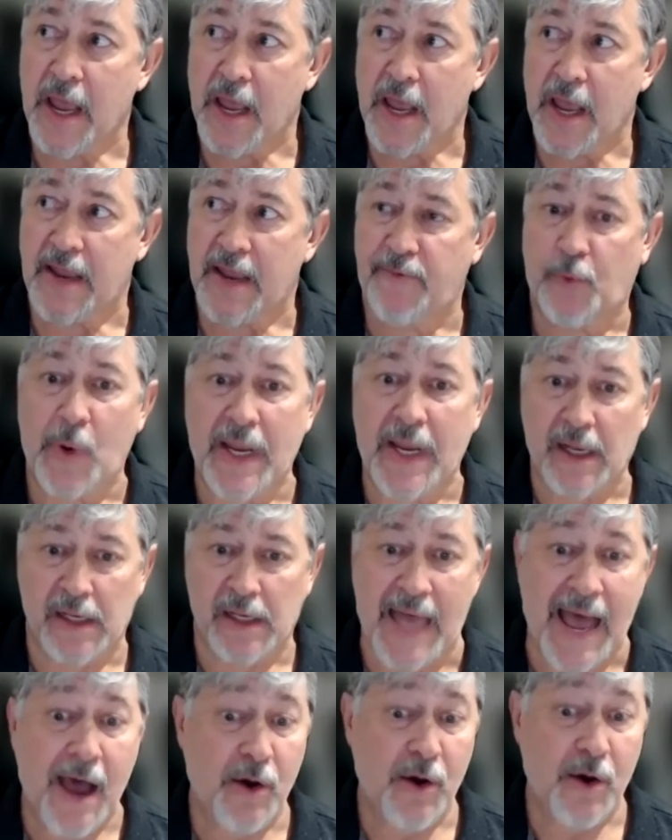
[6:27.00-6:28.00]
if we
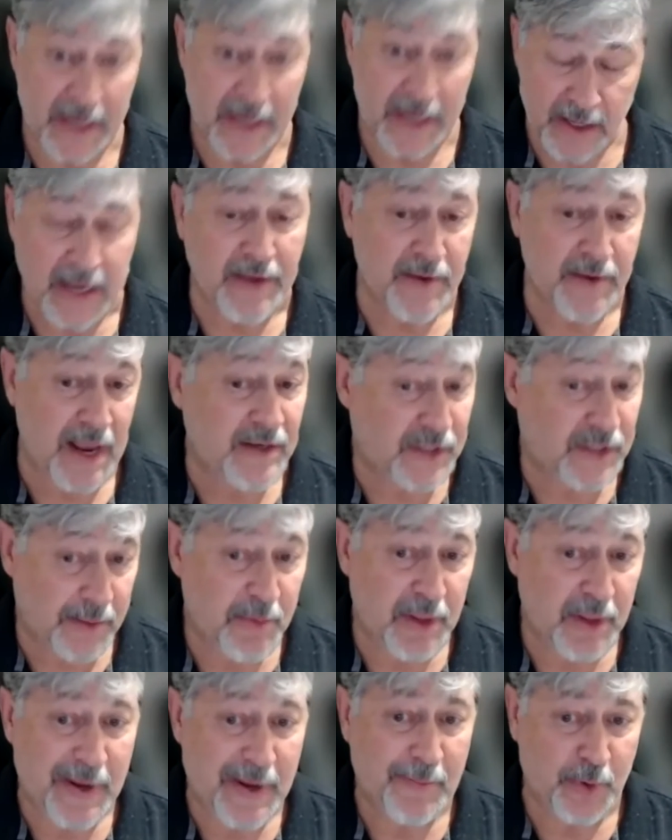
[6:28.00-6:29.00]
allow, and some
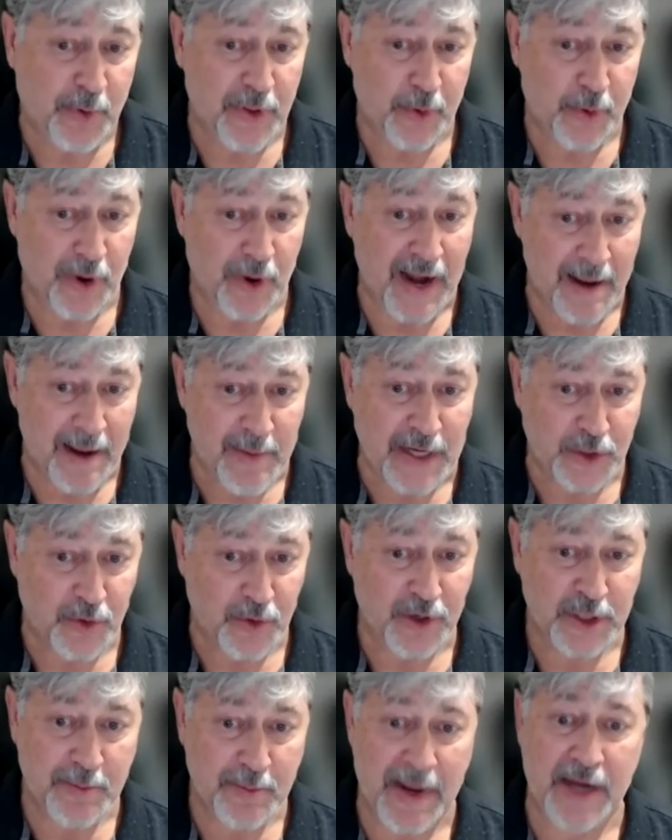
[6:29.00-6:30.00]
of the people that were aiming
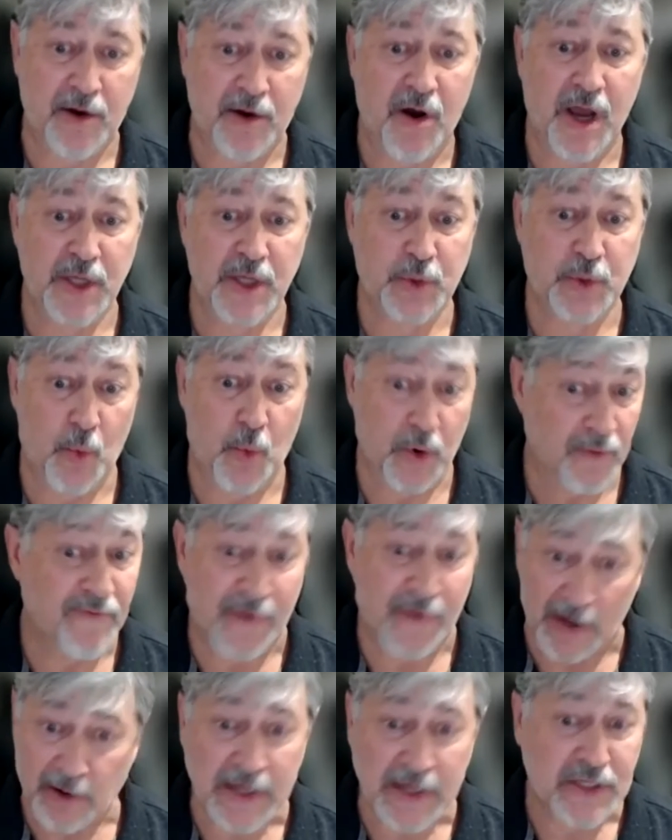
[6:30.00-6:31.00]
towards main cause were
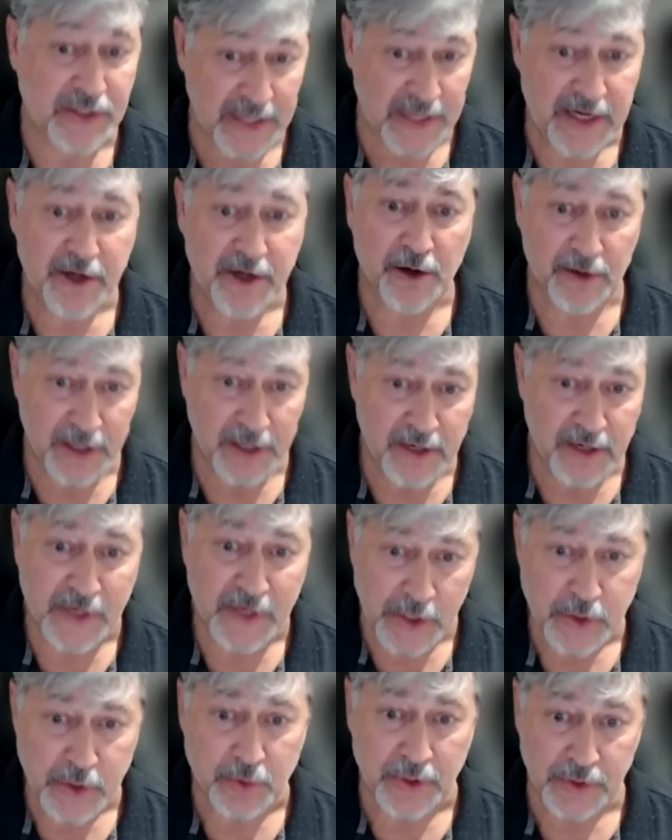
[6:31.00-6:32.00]
very senior
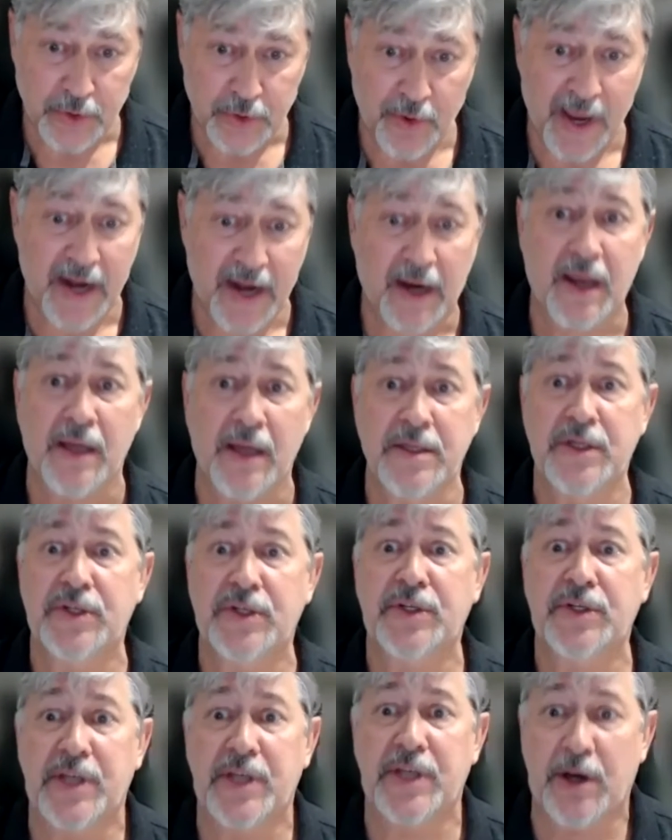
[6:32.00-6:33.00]
individuals who had a
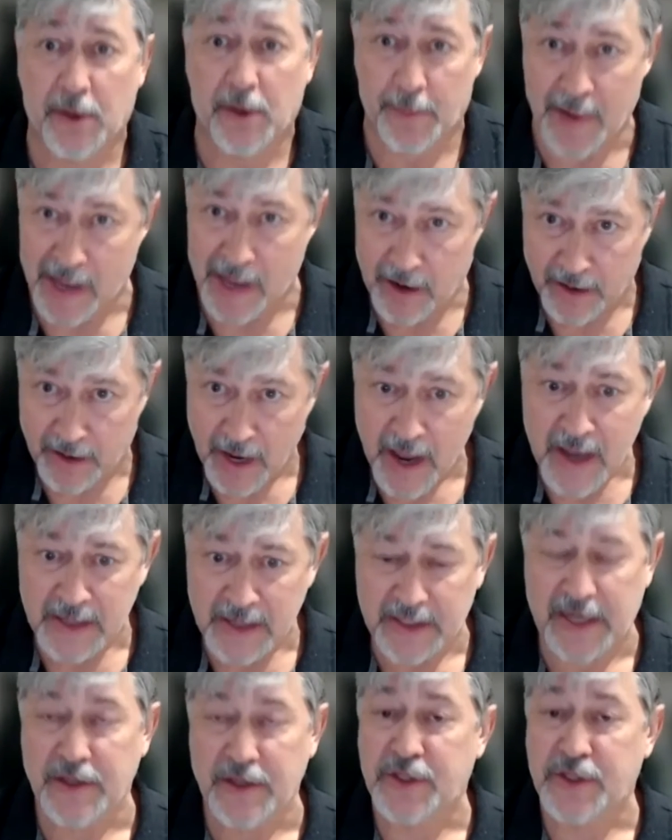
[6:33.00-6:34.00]

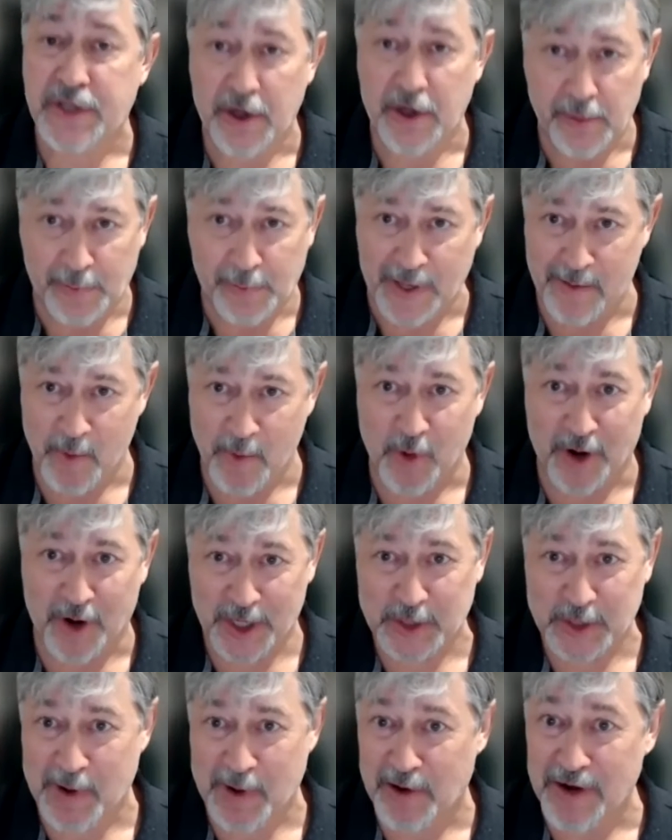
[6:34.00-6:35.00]
considerably more
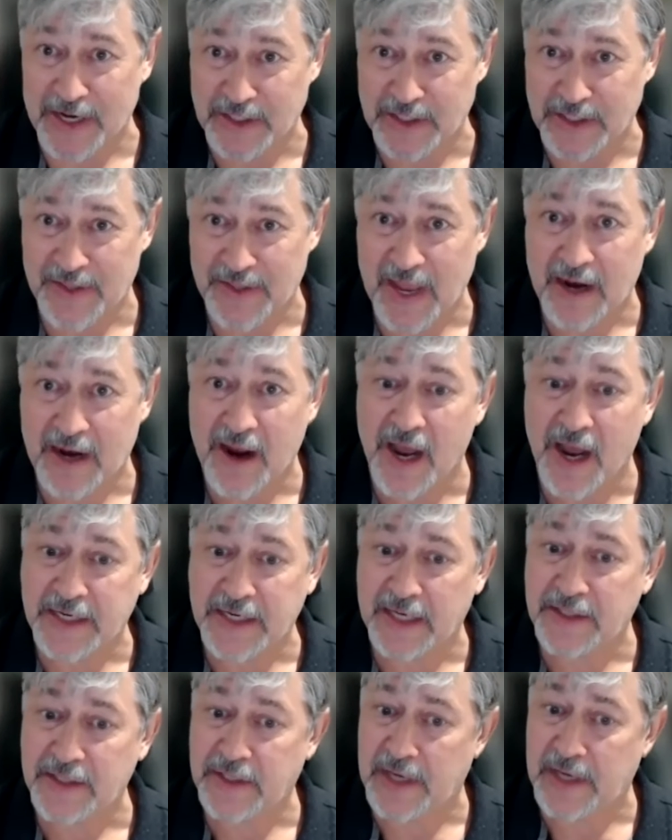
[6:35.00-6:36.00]
experience in that
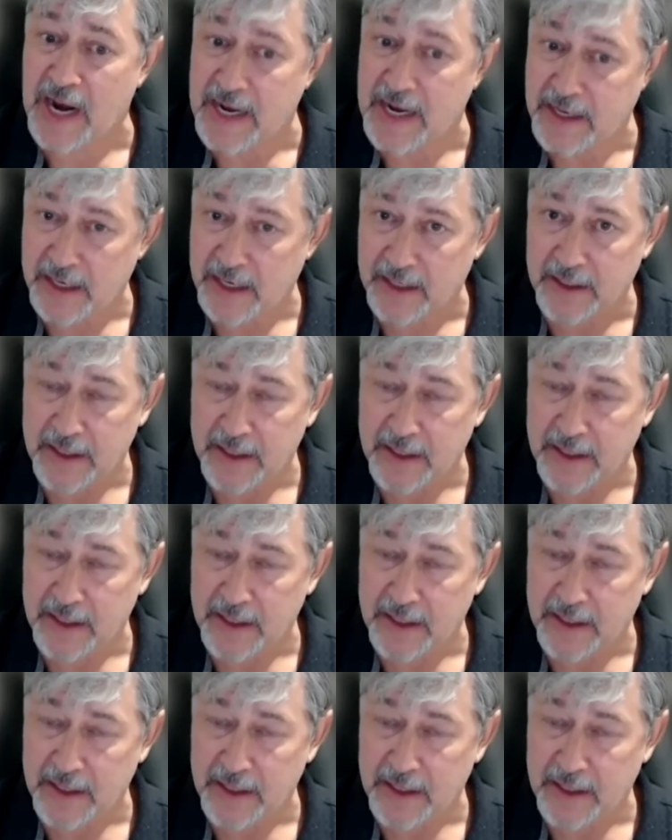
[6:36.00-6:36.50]
context than I did.